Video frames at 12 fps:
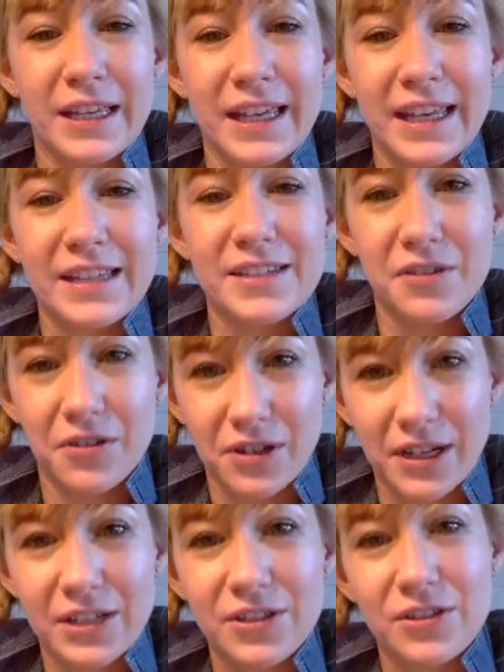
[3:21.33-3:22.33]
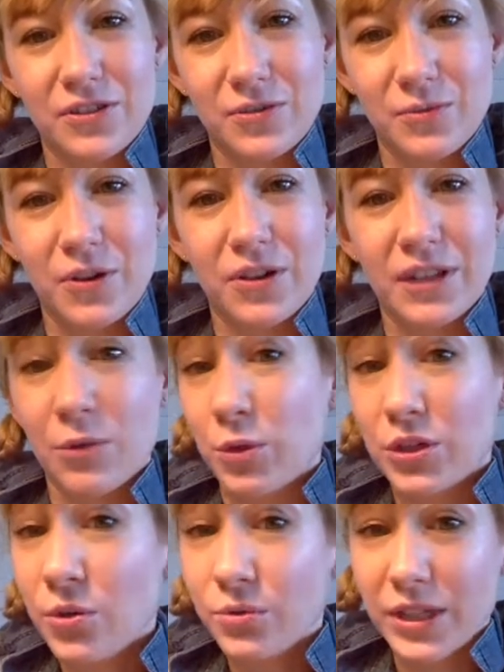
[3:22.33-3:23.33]
kids' cognitions work that we
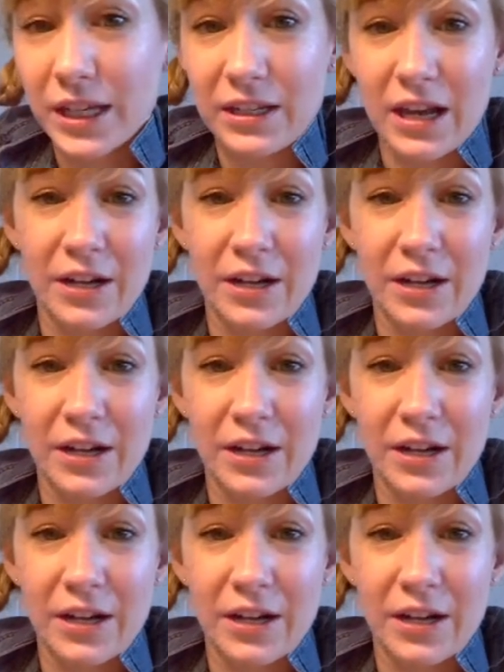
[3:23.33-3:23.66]
don't yet